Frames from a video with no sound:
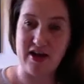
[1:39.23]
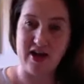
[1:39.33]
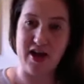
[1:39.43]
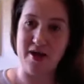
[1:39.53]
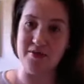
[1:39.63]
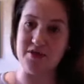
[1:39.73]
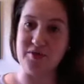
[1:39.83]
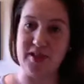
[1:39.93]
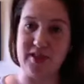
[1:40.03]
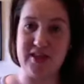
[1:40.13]
are armed
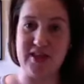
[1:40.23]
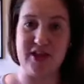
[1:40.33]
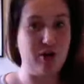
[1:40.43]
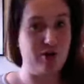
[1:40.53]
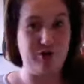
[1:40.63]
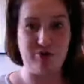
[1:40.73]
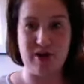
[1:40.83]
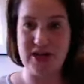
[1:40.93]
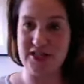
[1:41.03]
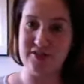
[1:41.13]
with a whole
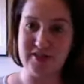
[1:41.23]
range of